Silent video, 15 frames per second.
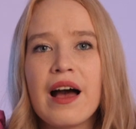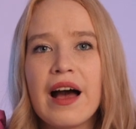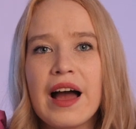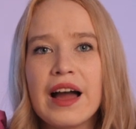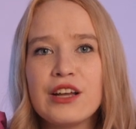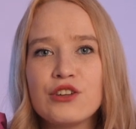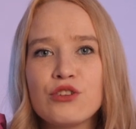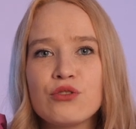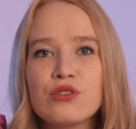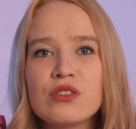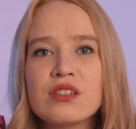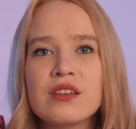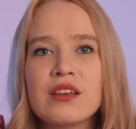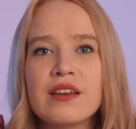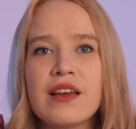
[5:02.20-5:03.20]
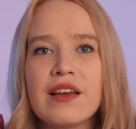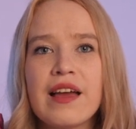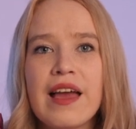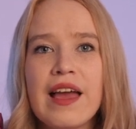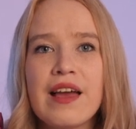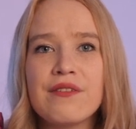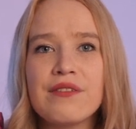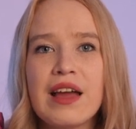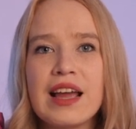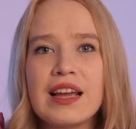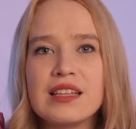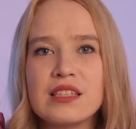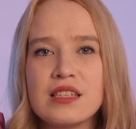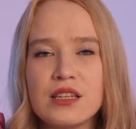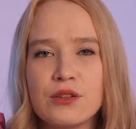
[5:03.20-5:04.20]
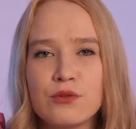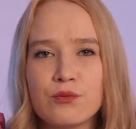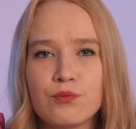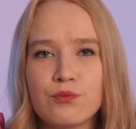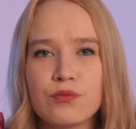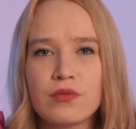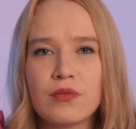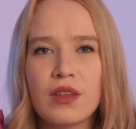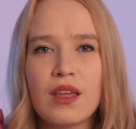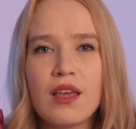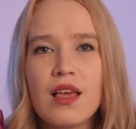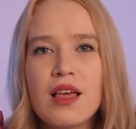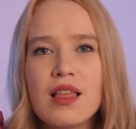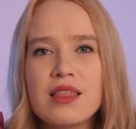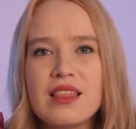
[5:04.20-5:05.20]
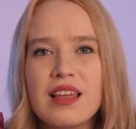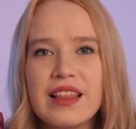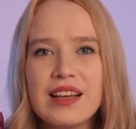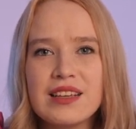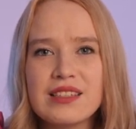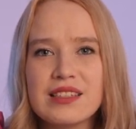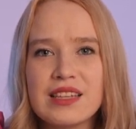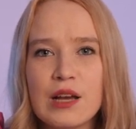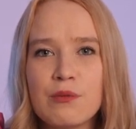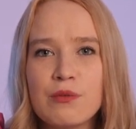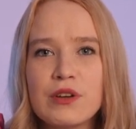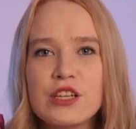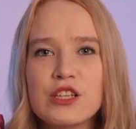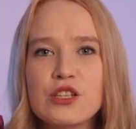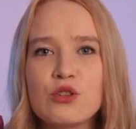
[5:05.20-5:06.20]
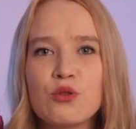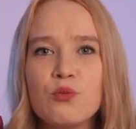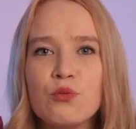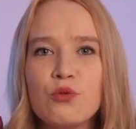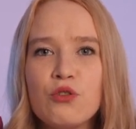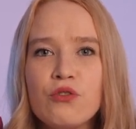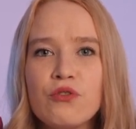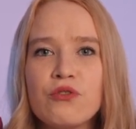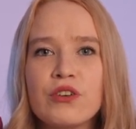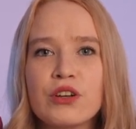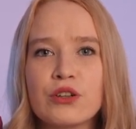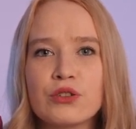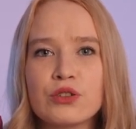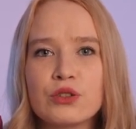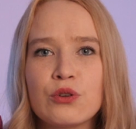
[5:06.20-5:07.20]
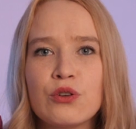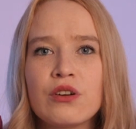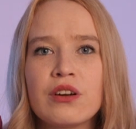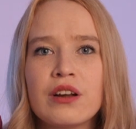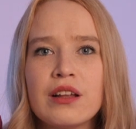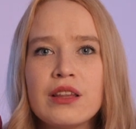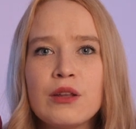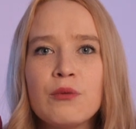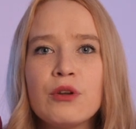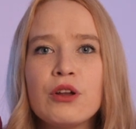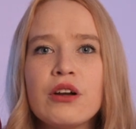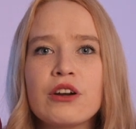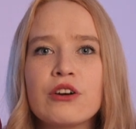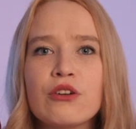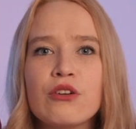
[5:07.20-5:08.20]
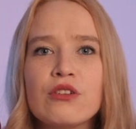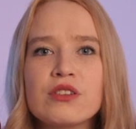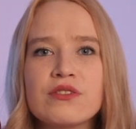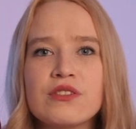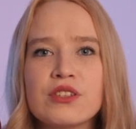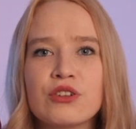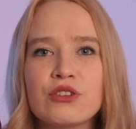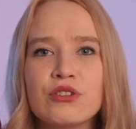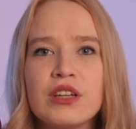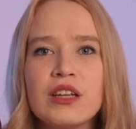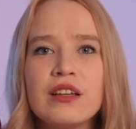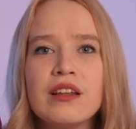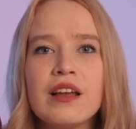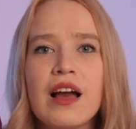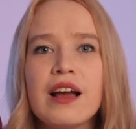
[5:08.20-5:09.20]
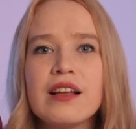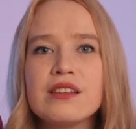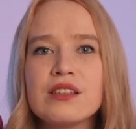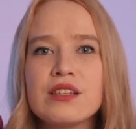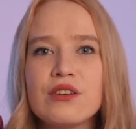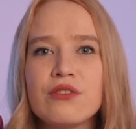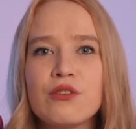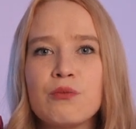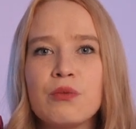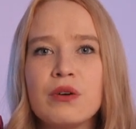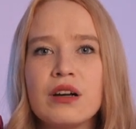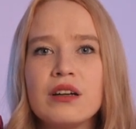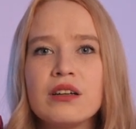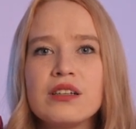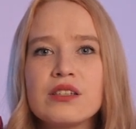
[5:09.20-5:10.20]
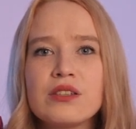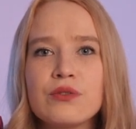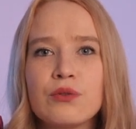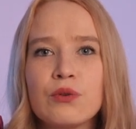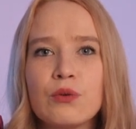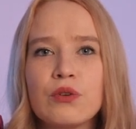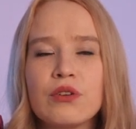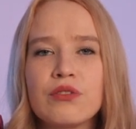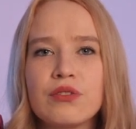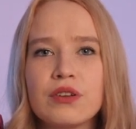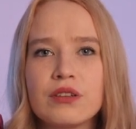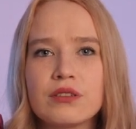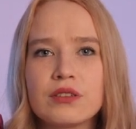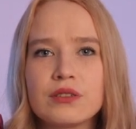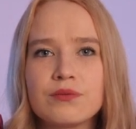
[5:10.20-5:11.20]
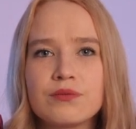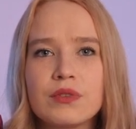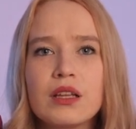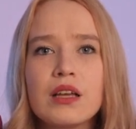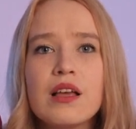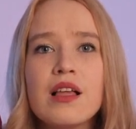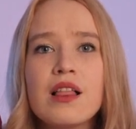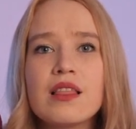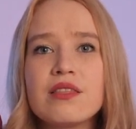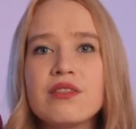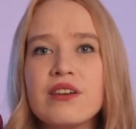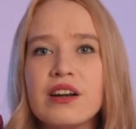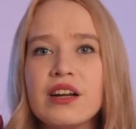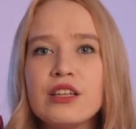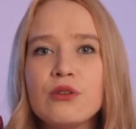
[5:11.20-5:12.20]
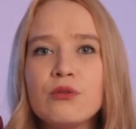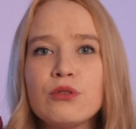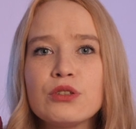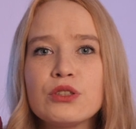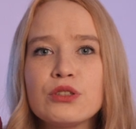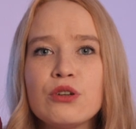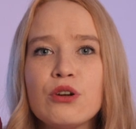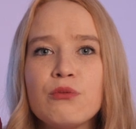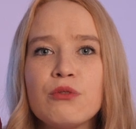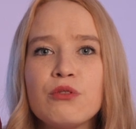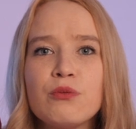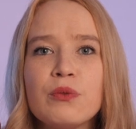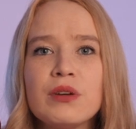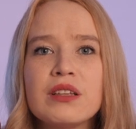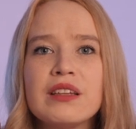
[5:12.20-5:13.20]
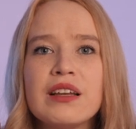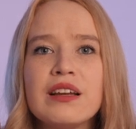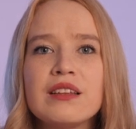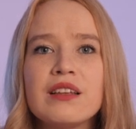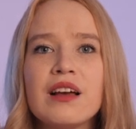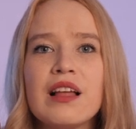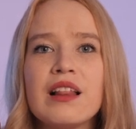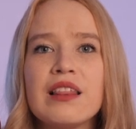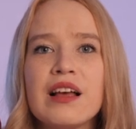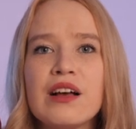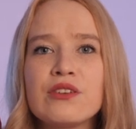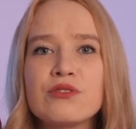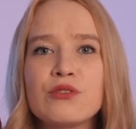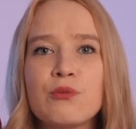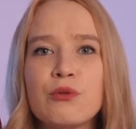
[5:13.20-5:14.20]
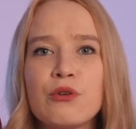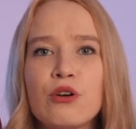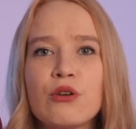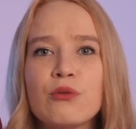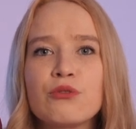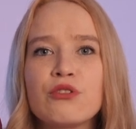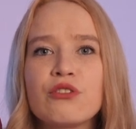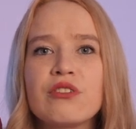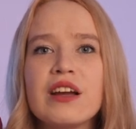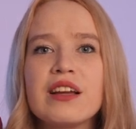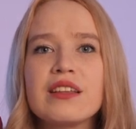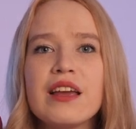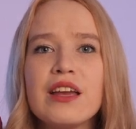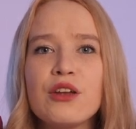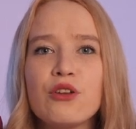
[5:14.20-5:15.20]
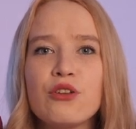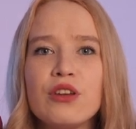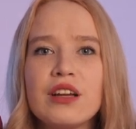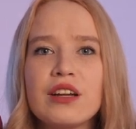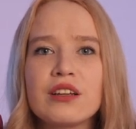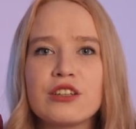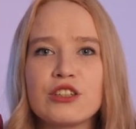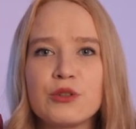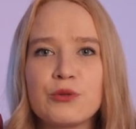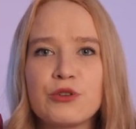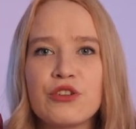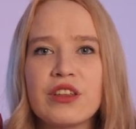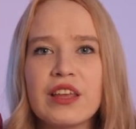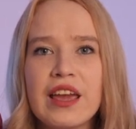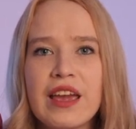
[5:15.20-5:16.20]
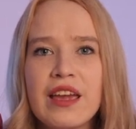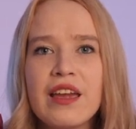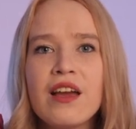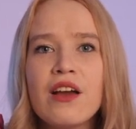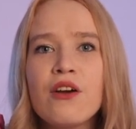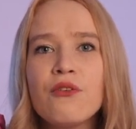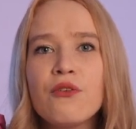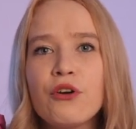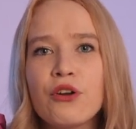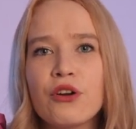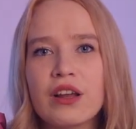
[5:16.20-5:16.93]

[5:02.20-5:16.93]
I choose FAT the next step is to move the cursor randomly across the screen until the bar is fully filled. The random cursor movement data allows the program to create a unique encryption key for your